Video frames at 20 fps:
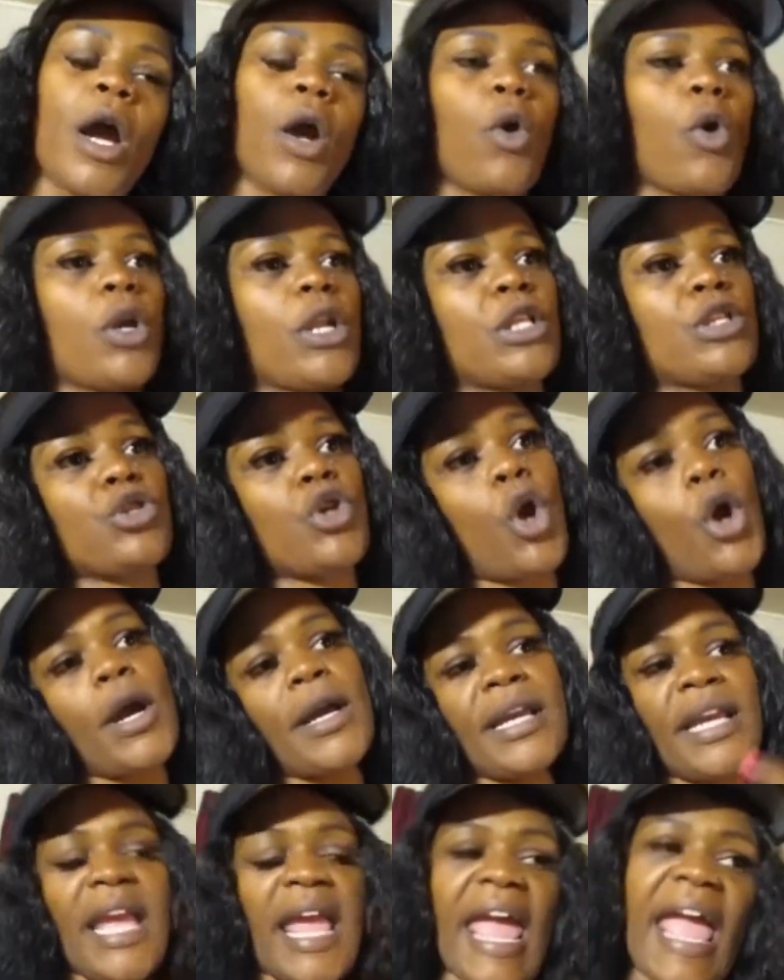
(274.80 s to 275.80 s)
going to
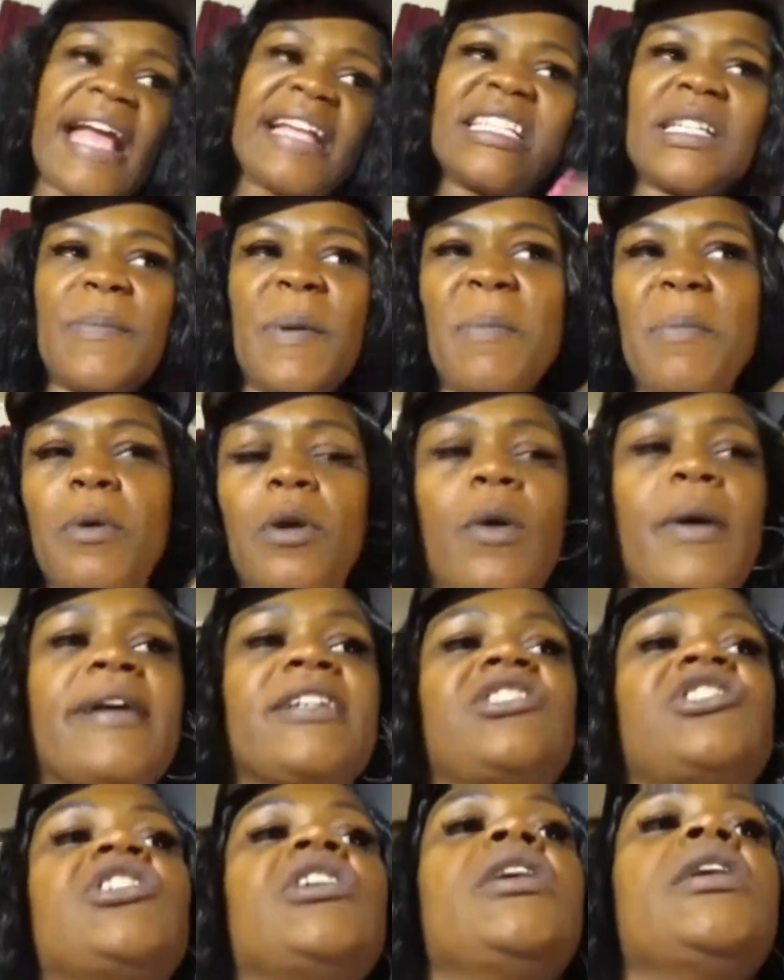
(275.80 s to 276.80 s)
Target, asking people
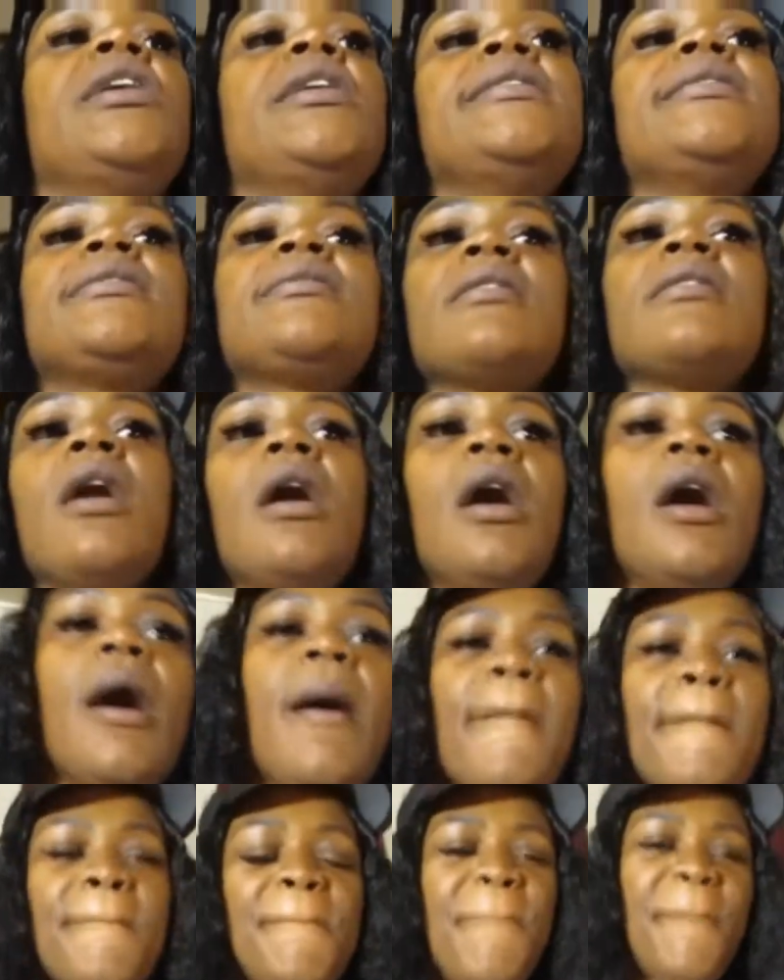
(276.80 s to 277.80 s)
questions.
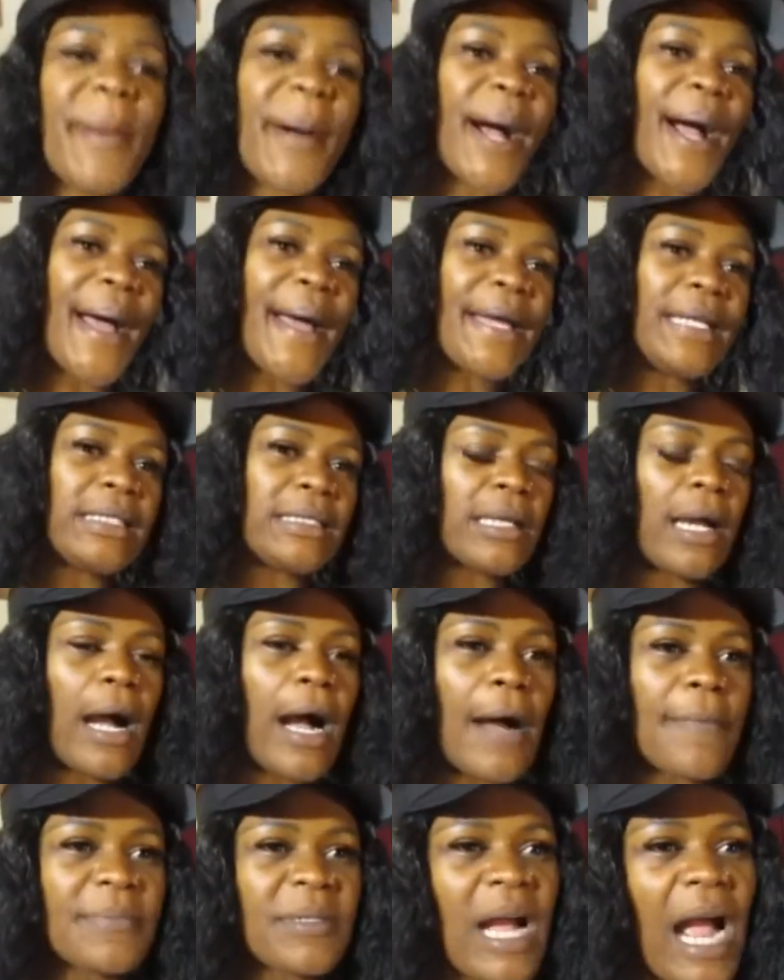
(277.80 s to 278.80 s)
But,
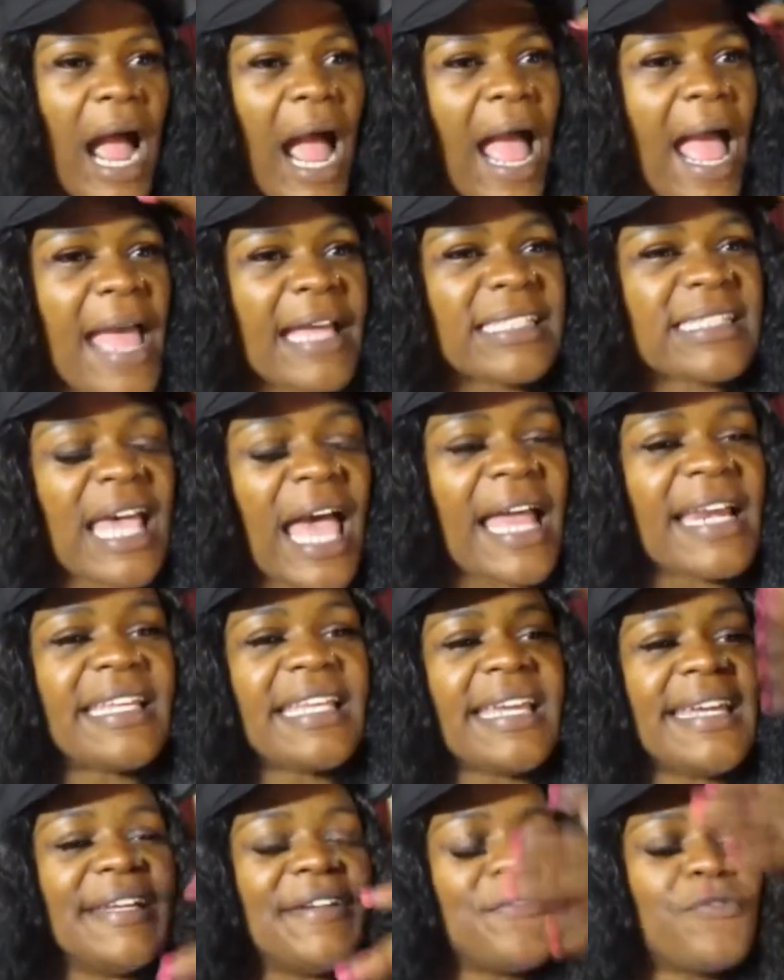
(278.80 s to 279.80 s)
guys, I
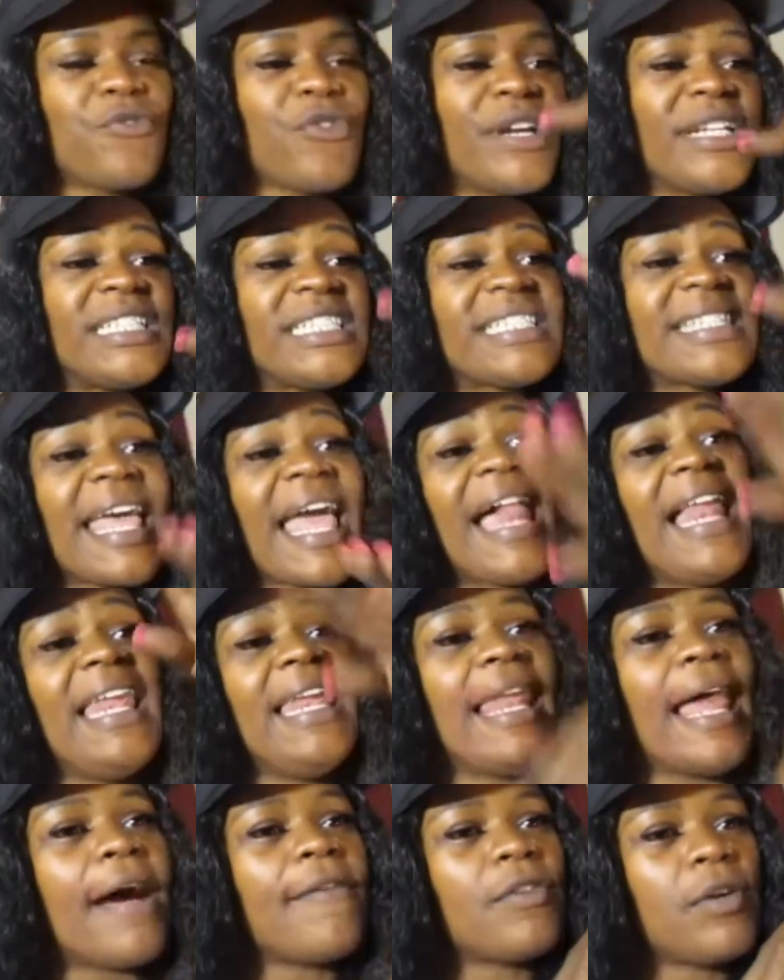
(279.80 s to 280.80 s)
didn't reach that
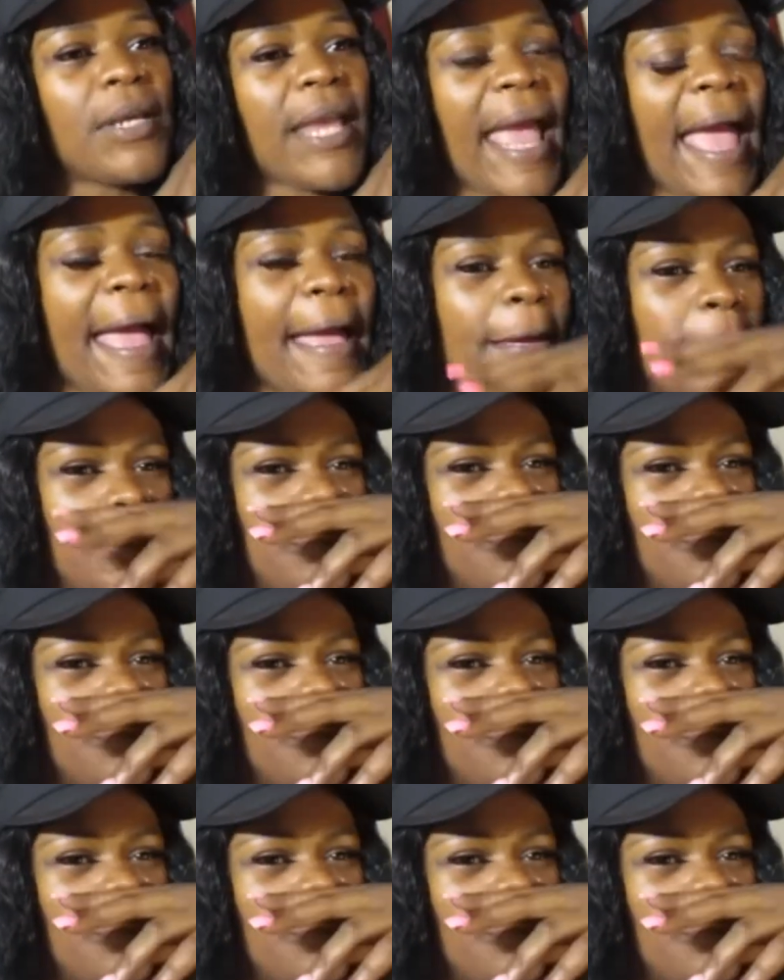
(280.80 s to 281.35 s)
level yet.